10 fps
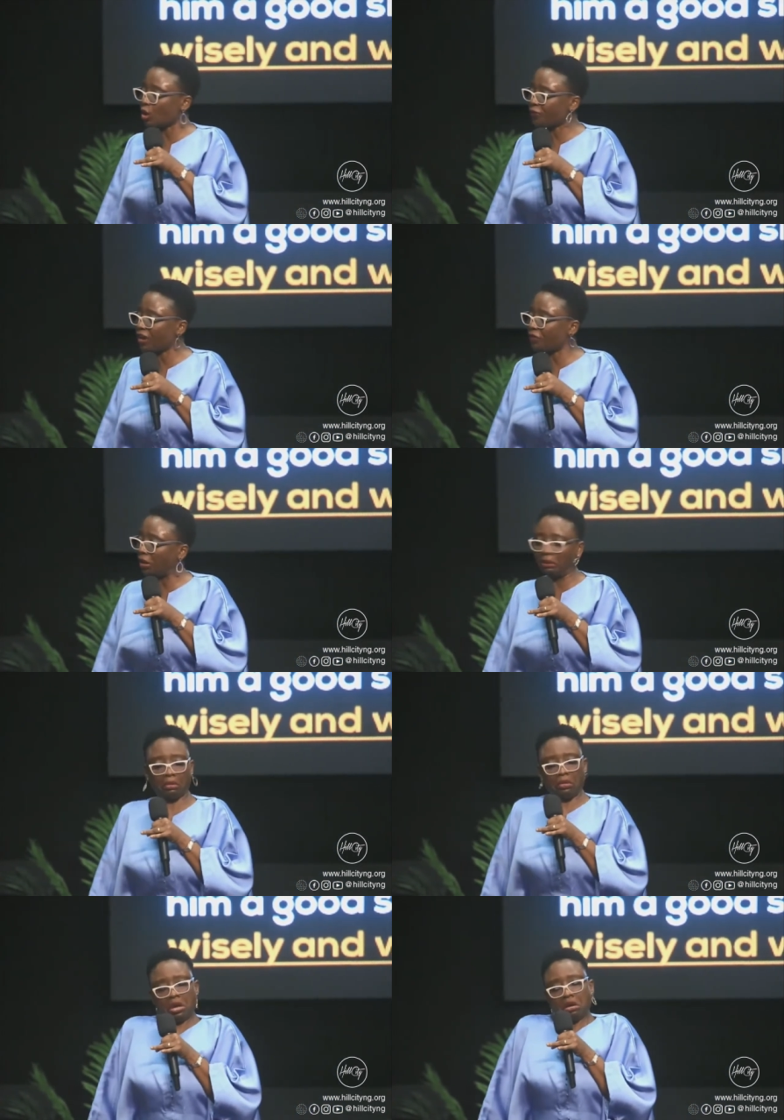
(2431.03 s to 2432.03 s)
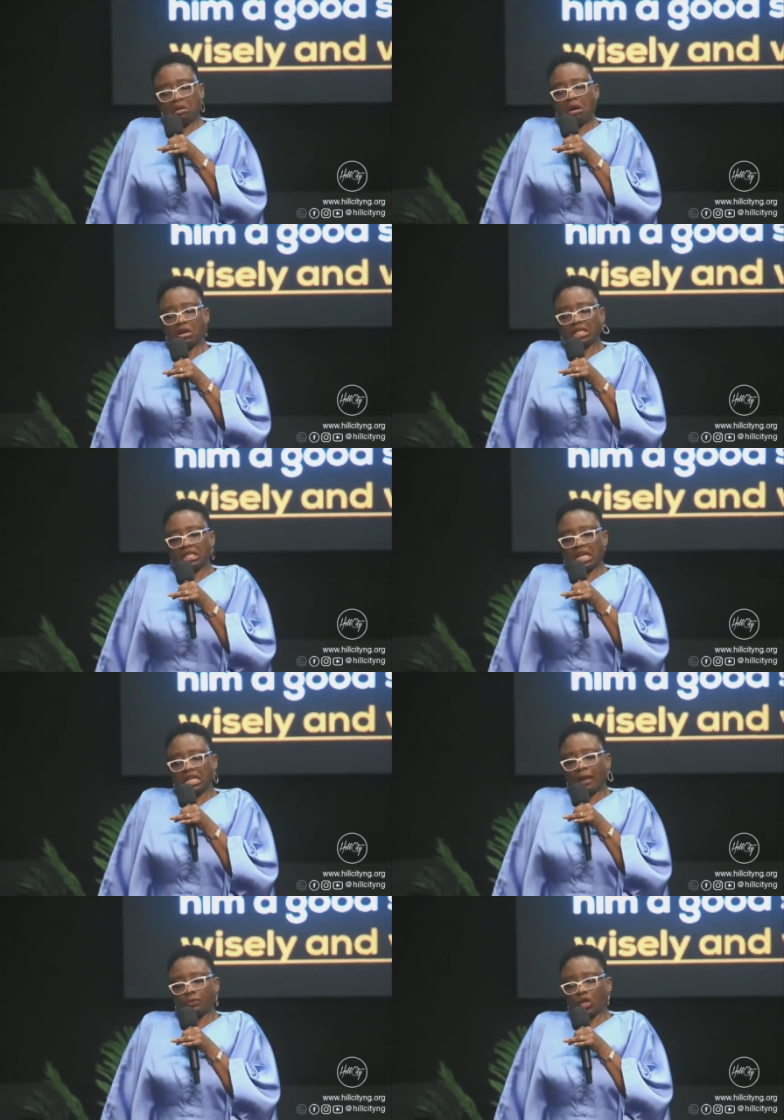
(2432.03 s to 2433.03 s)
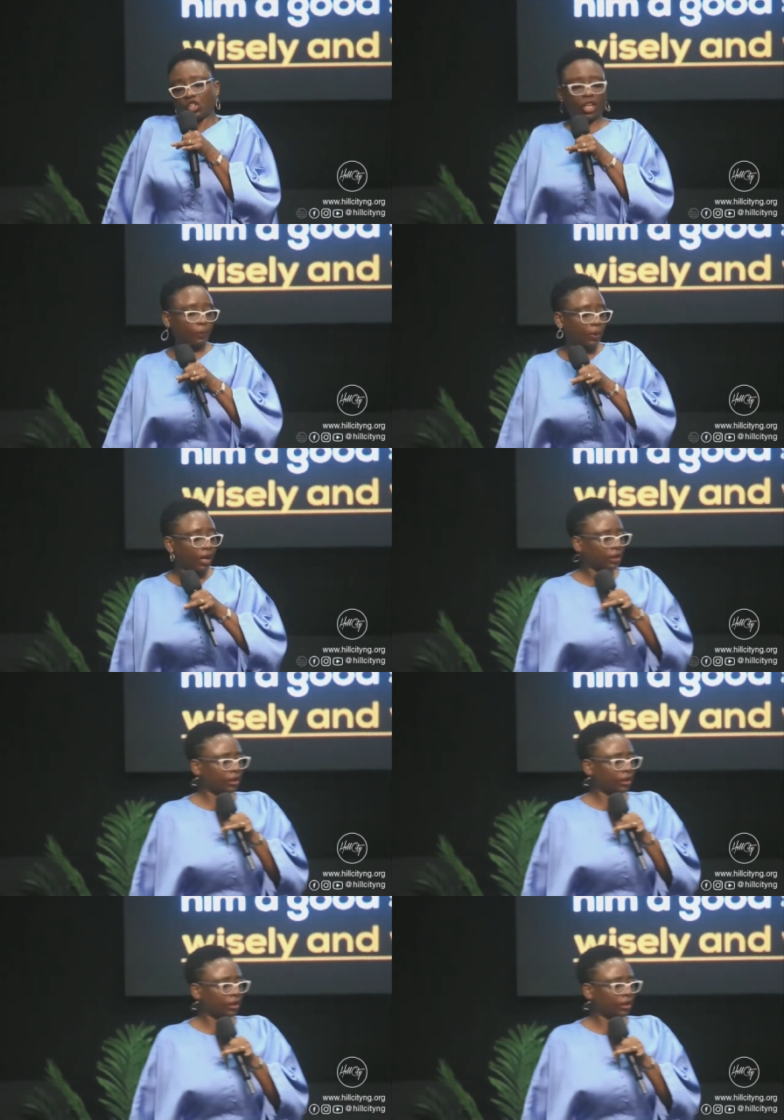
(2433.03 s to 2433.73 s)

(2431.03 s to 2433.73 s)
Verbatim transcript: to favor you. God is saying, I'm your shepherd.